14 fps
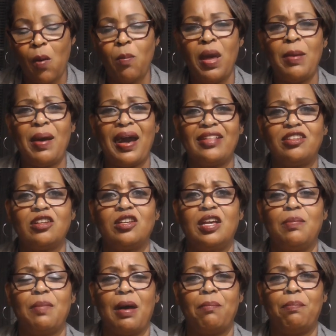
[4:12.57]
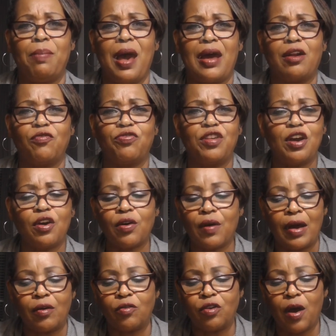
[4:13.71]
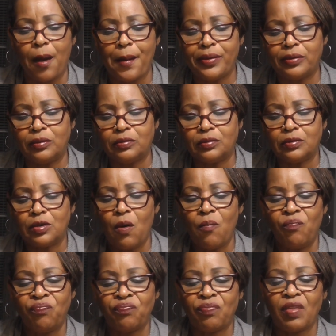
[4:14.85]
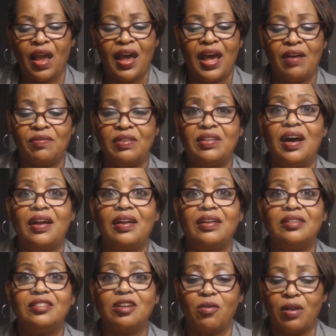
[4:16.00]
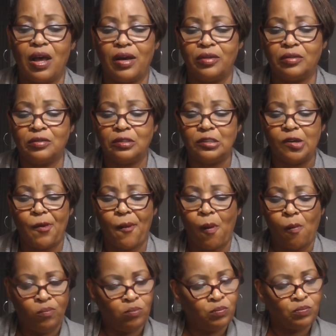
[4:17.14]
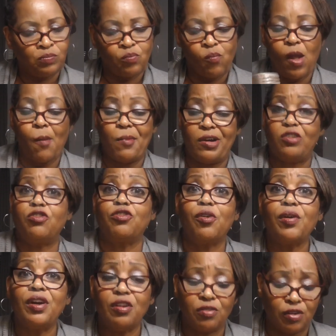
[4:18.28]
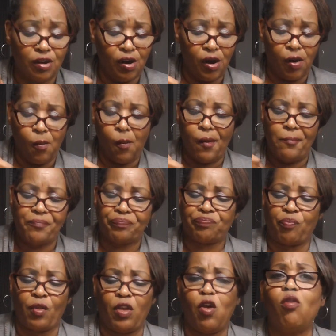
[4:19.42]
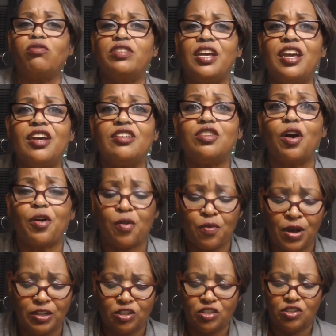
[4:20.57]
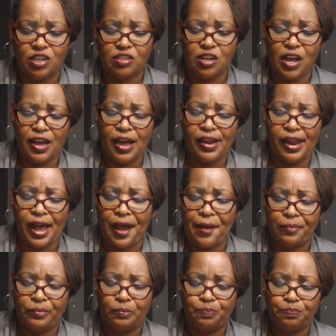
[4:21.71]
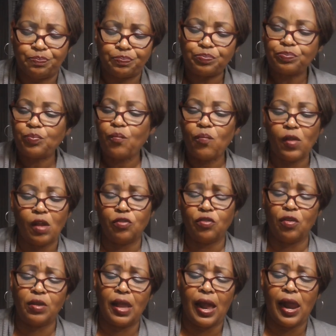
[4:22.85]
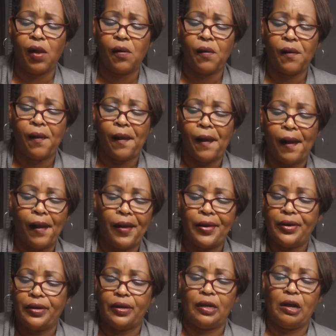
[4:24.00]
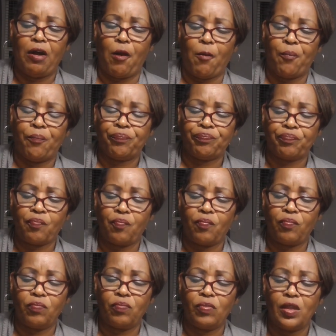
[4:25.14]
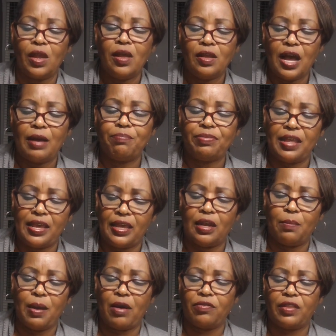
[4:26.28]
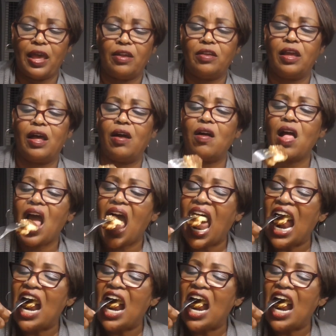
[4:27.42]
Maybe I got to get my batter thicker. I don't know. I haven't done it in so long. But it sure is good. And those ends are crunchy, just like I like. So, y'all. I'm thinking about that, yeah.